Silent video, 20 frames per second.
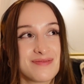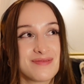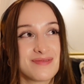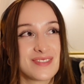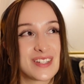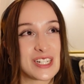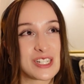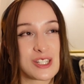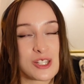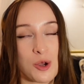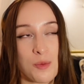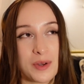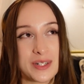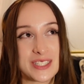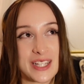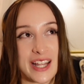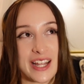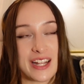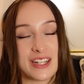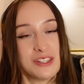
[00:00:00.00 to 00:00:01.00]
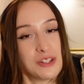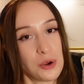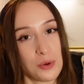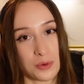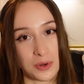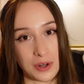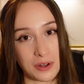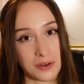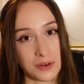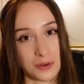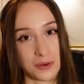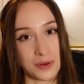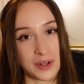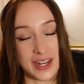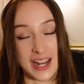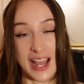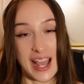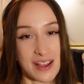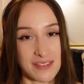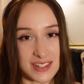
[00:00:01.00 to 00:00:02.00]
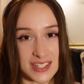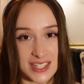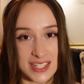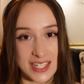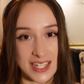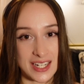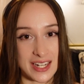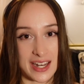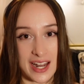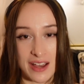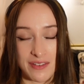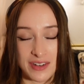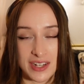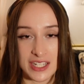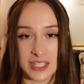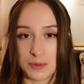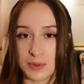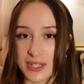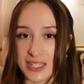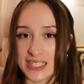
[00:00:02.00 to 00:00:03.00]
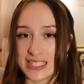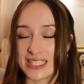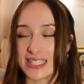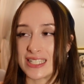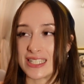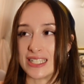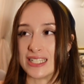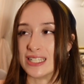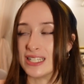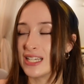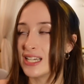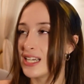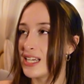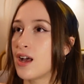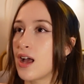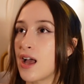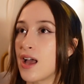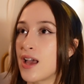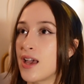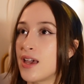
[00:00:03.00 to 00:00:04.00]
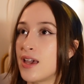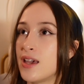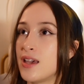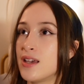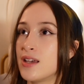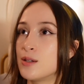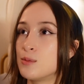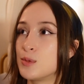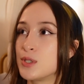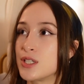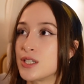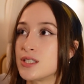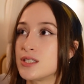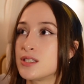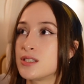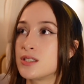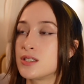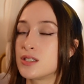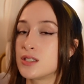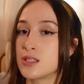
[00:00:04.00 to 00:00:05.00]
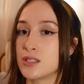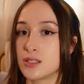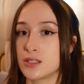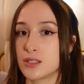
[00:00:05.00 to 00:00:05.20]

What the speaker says: there's so much that I don't know and I haven't seen and haven't experienced, and I am just